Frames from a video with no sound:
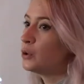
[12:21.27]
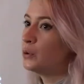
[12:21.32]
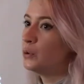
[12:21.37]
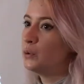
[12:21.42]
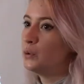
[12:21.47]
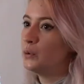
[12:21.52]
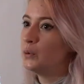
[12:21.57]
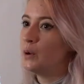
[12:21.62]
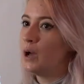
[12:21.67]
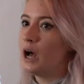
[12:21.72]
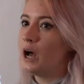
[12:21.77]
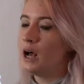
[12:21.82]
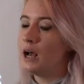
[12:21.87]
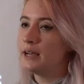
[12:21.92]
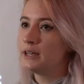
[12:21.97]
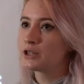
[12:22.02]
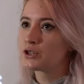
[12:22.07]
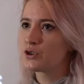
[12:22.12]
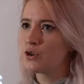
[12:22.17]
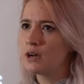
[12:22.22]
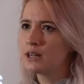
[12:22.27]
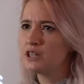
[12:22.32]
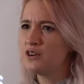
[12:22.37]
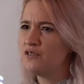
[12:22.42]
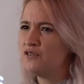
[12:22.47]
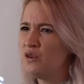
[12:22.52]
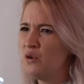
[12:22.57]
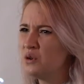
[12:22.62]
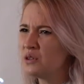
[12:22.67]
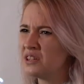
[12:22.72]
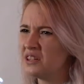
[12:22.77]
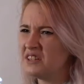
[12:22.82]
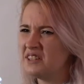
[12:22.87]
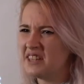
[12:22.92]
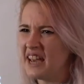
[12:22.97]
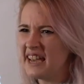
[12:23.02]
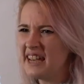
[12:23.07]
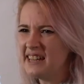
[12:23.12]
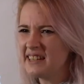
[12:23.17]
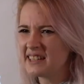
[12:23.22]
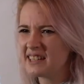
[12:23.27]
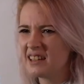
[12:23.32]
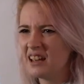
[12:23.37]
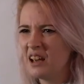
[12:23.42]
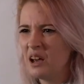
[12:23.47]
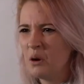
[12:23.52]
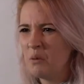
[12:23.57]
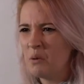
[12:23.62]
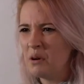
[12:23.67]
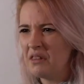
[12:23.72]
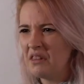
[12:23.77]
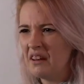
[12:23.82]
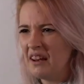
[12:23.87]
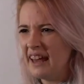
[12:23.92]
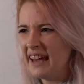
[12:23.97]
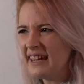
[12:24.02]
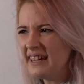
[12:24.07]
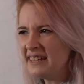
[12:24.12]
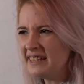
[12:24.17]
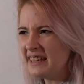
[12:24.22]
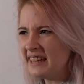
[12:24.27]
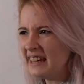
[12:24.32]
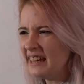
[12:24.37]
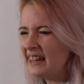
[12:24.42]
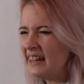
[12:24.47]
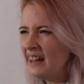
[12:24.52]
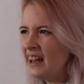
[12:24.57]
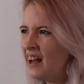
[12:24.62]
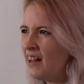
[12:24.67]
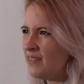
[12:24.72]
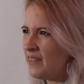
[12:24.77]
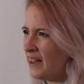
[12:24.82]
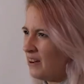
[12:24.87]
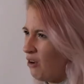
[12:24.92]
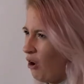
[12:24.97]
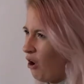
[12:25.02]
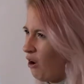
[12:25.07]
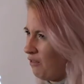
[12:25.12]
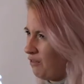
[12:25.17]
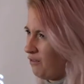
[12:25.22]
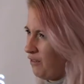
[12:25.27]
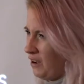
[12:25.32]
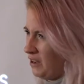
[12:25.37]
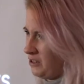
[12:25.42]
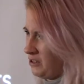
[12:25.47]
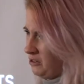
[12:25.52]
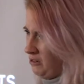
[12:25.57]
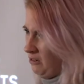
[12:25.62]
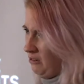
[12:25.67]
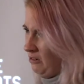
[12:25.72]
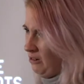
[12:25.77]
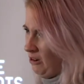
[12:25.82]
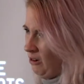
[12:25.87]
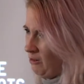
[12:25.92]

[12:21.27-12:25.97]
who is trying to force a date with a lady. They're not first on